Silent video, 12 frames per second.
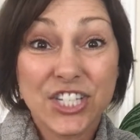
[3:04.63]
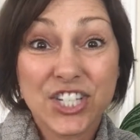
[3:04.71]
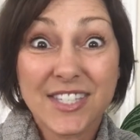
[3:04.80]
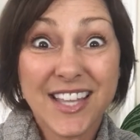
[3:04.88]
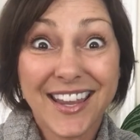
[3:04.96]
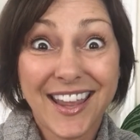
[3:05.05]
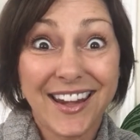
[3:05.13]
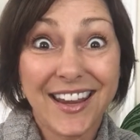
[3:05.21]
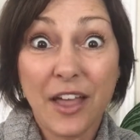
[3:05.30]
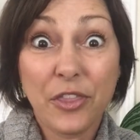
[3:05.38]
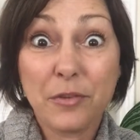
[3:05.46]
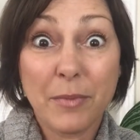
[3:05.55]
just like
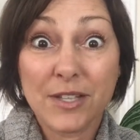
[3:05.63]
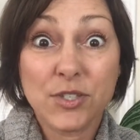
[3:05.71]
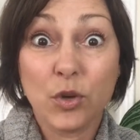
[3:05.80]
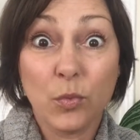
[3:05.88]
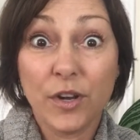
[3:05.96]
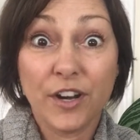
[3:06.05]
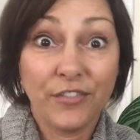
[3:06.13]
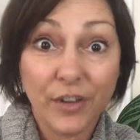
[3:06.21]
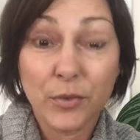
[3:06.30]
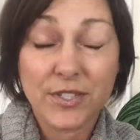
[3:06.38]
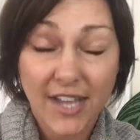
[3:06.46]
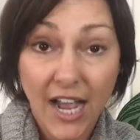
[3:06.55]
any other muscle would if
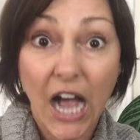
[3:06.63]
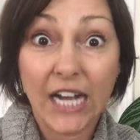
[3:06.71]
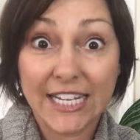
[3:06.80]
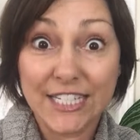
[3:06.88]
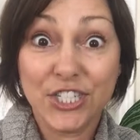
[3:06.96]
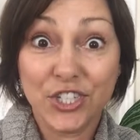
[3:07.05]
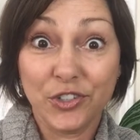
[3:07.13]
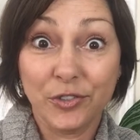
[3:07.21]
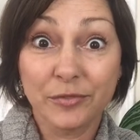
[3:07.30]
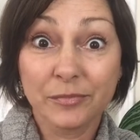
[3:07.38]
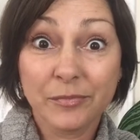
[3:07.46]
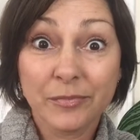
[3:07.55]
it was cut into.